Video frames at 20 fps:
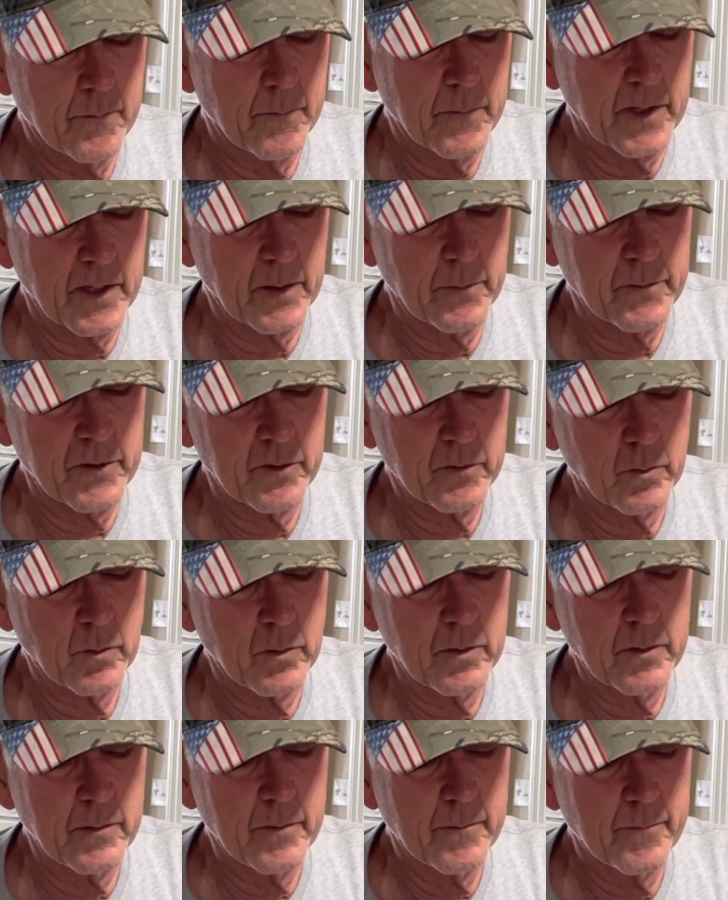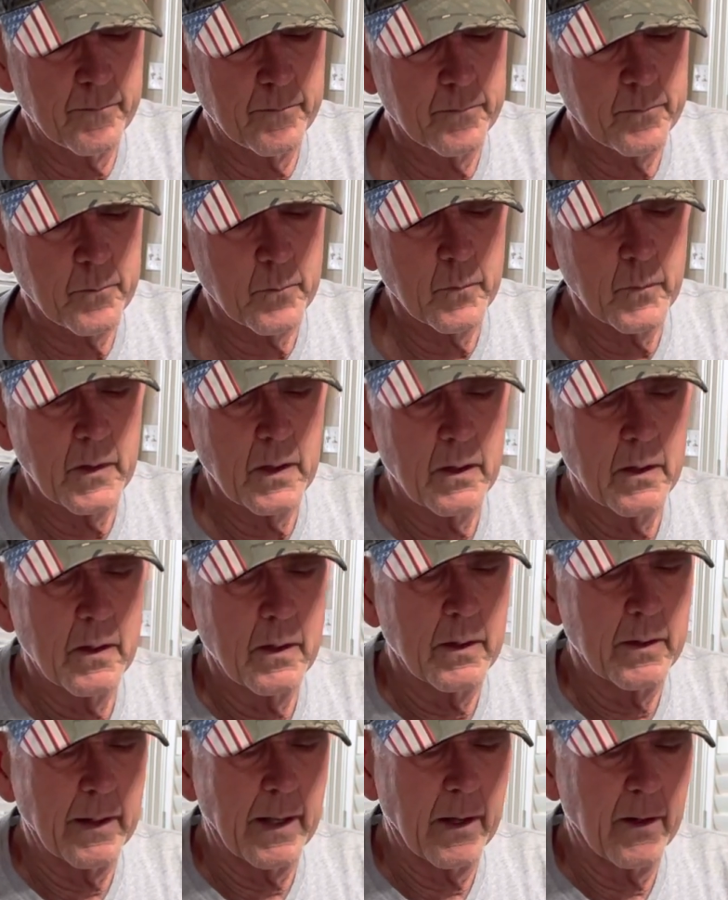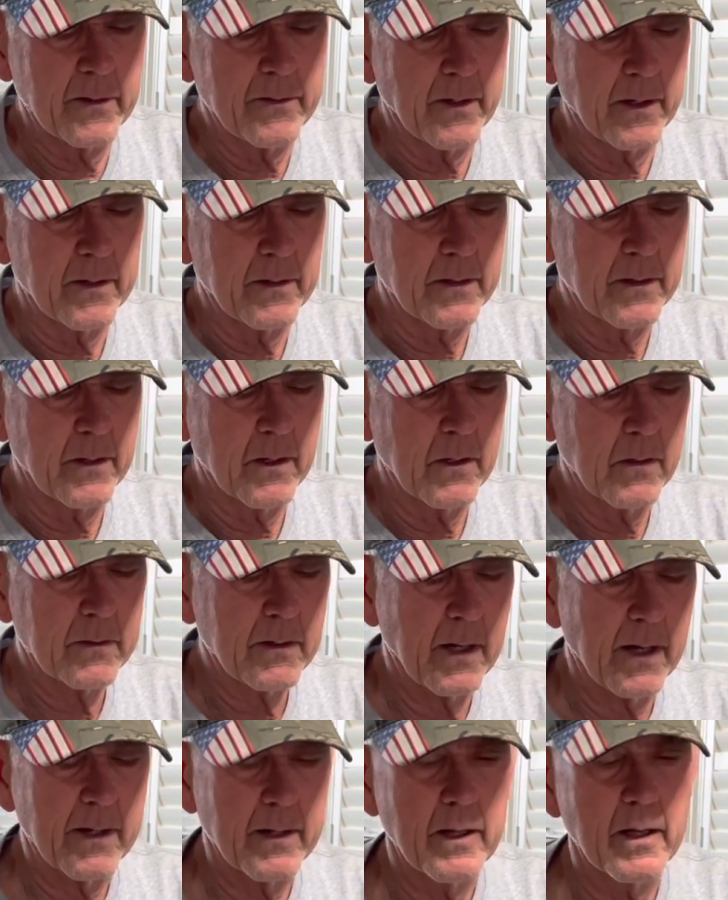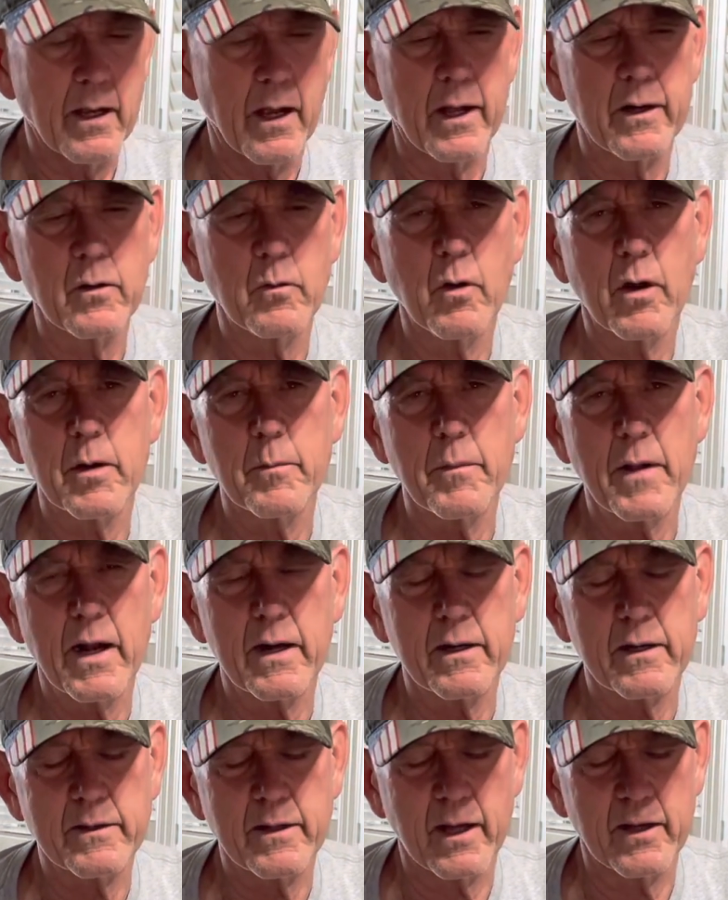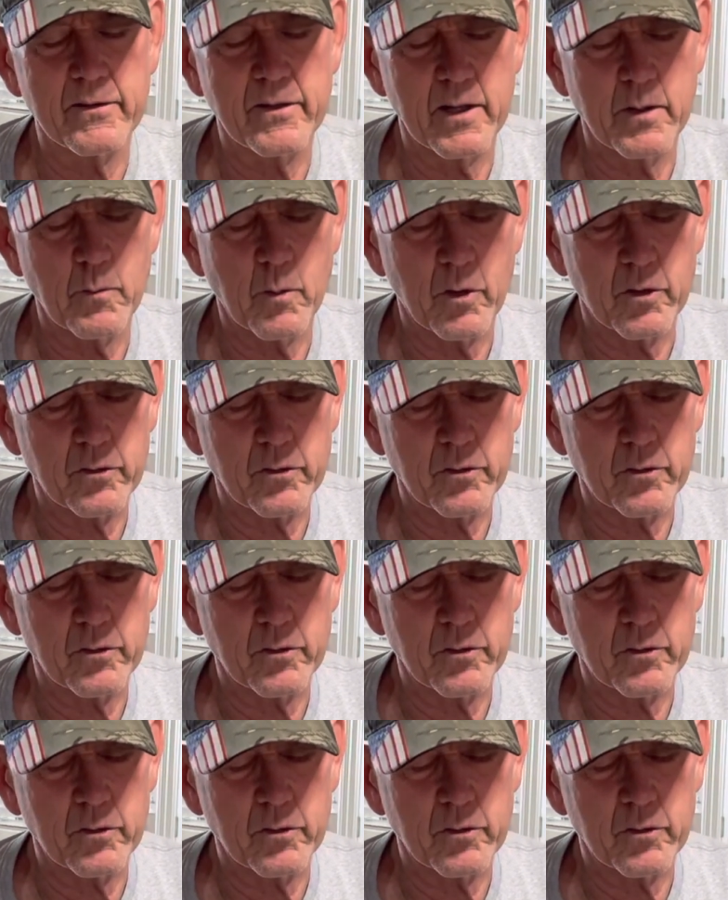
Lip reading: Pick up this one. Now I say, okay, I don't want it magnetized anymore.